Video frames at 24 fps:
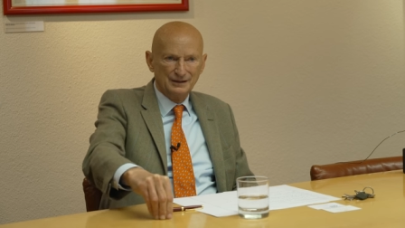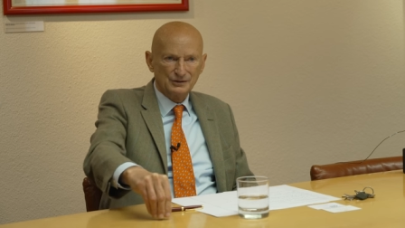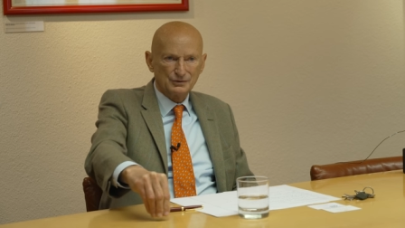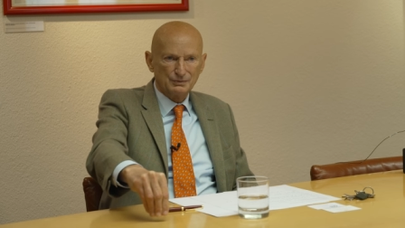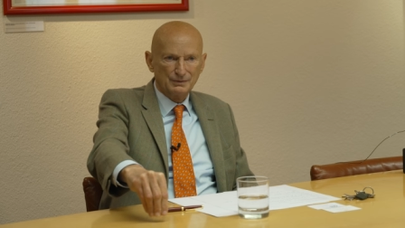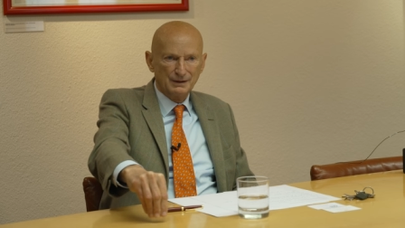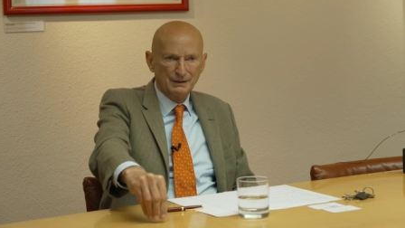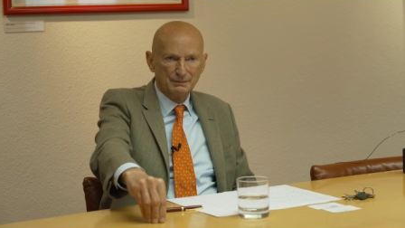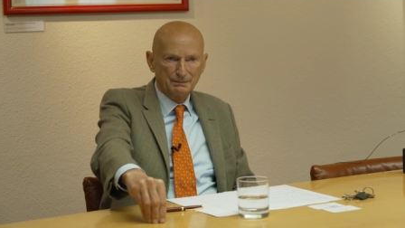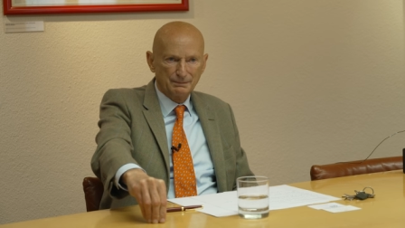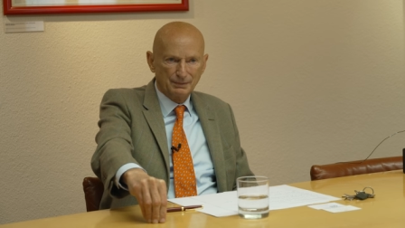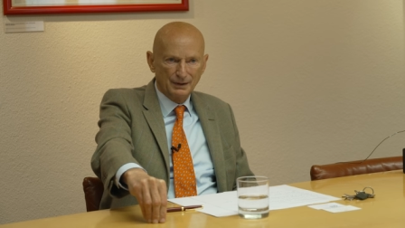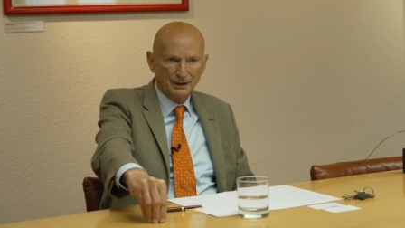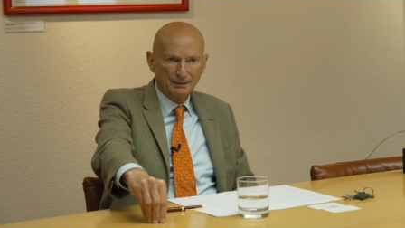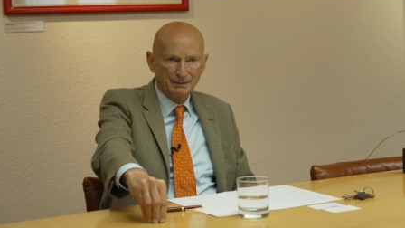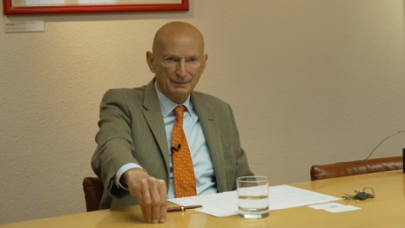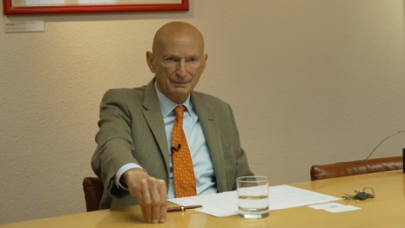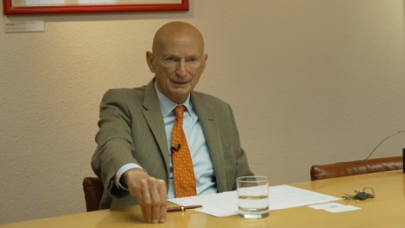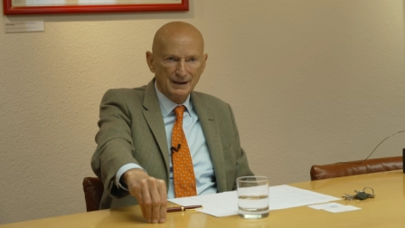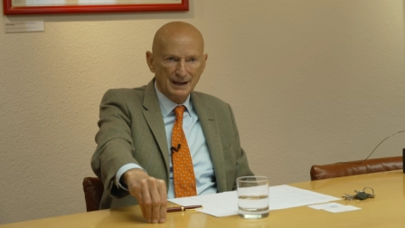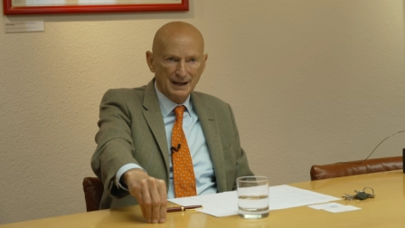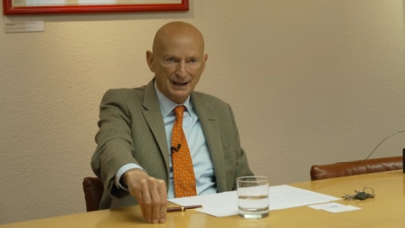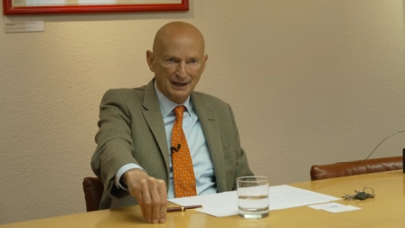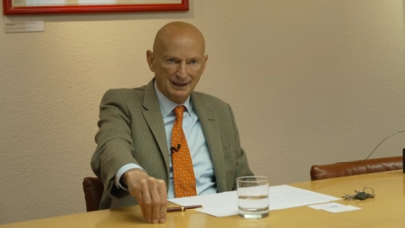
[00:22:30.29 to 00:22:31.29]
this will
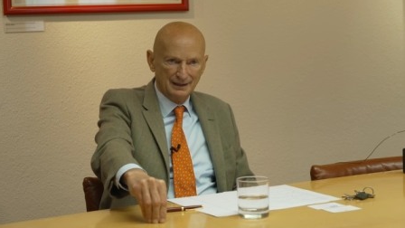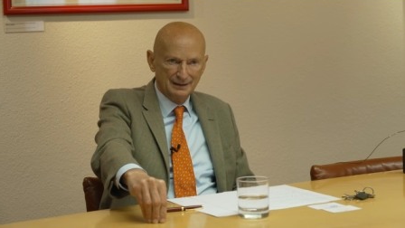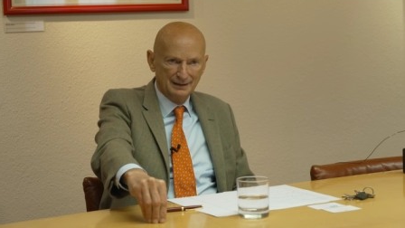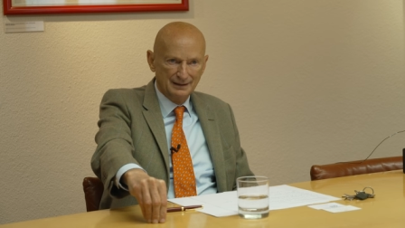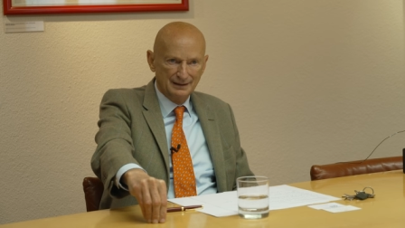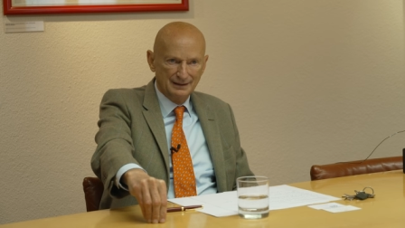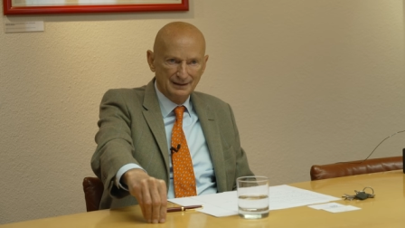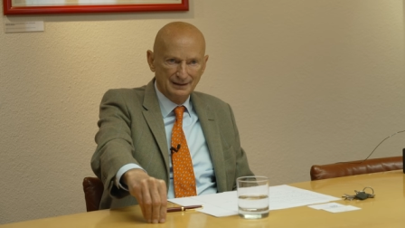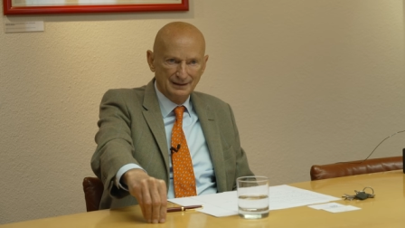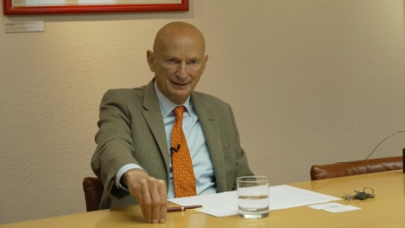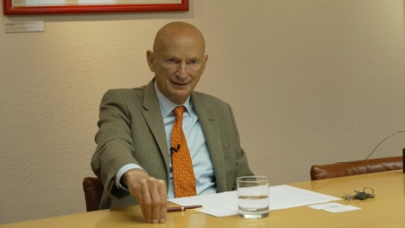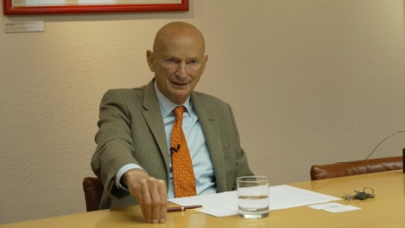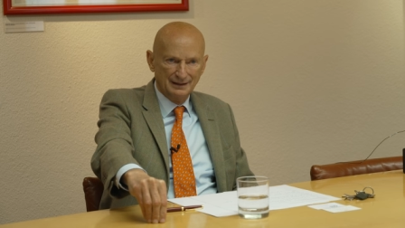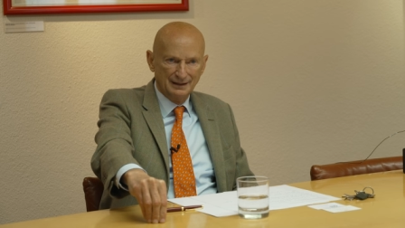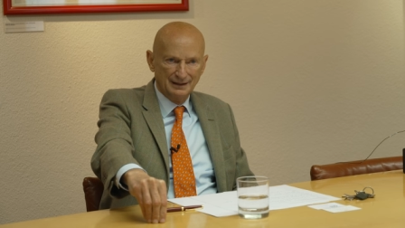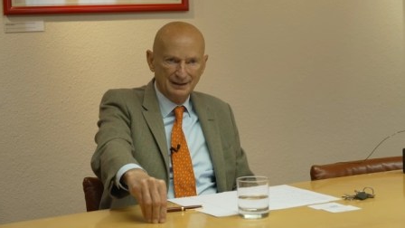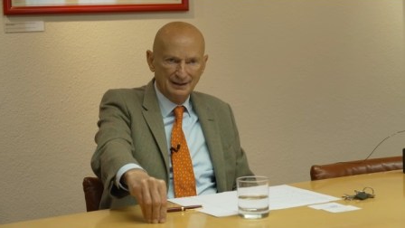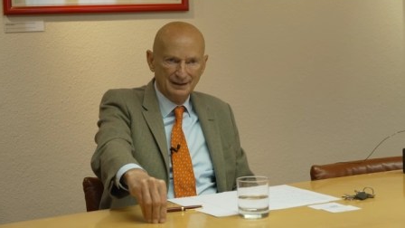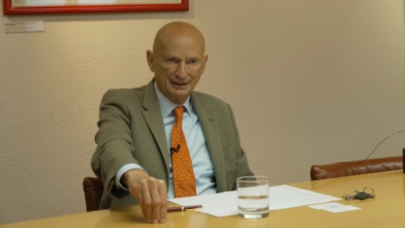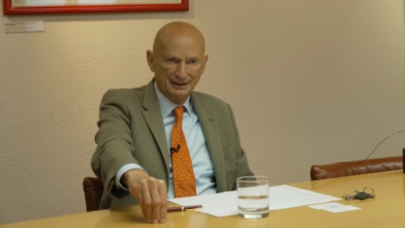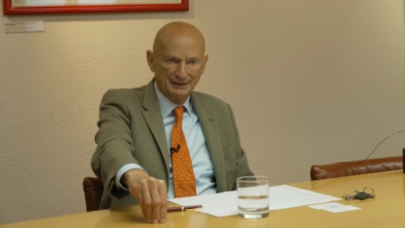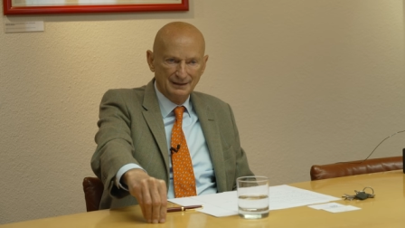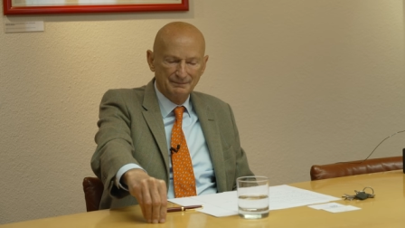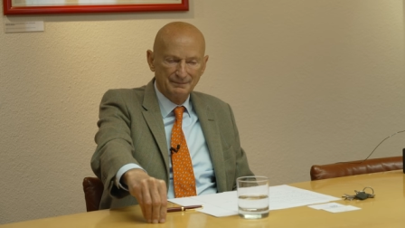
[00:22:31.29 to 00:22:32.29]
probably end in,
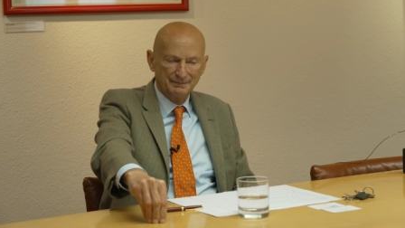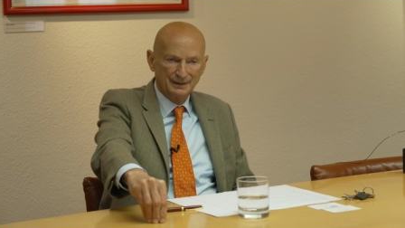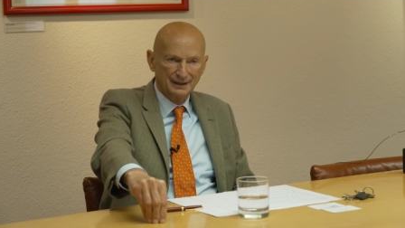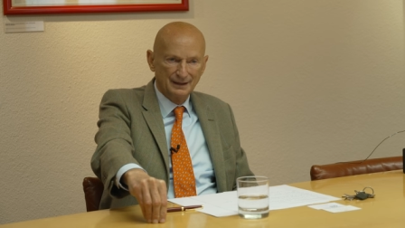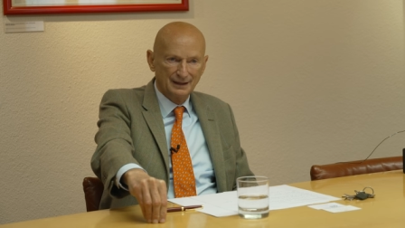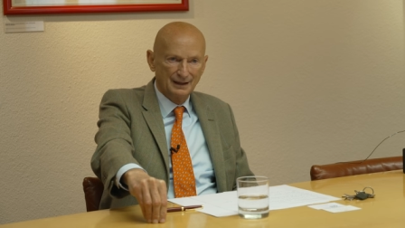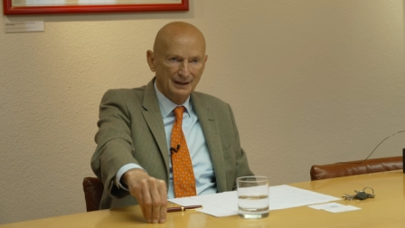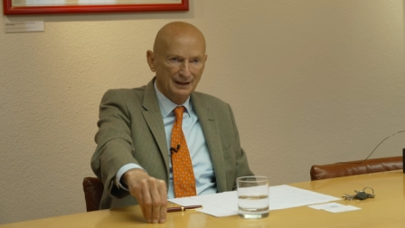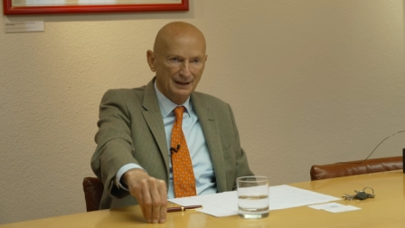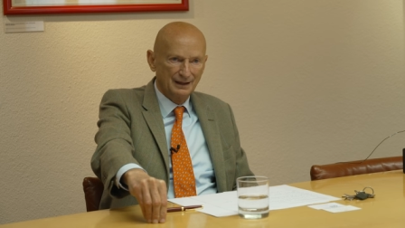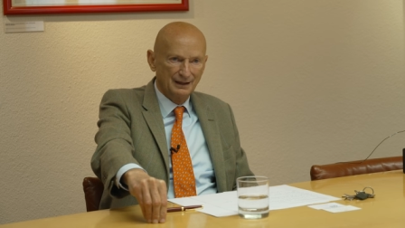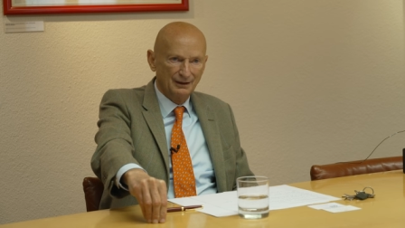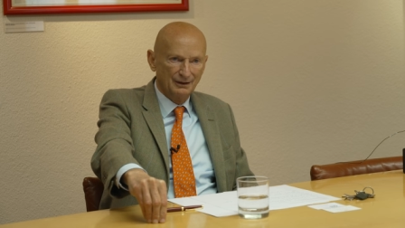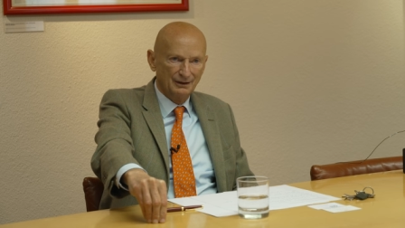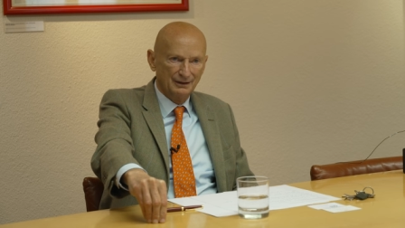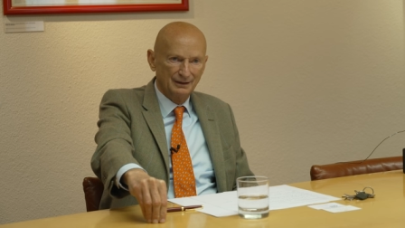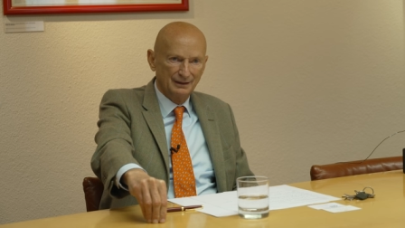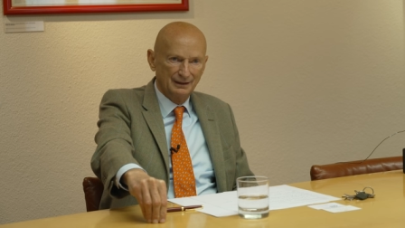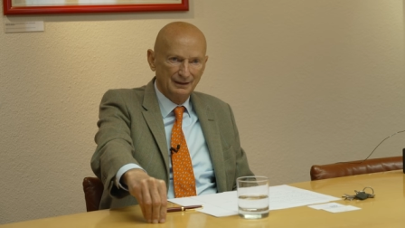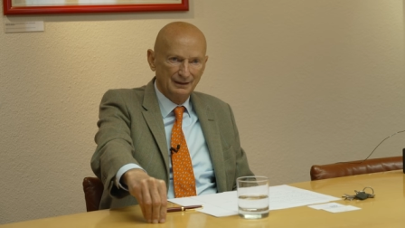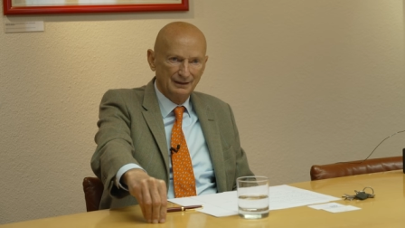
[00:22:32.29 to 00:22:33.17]
um, uh,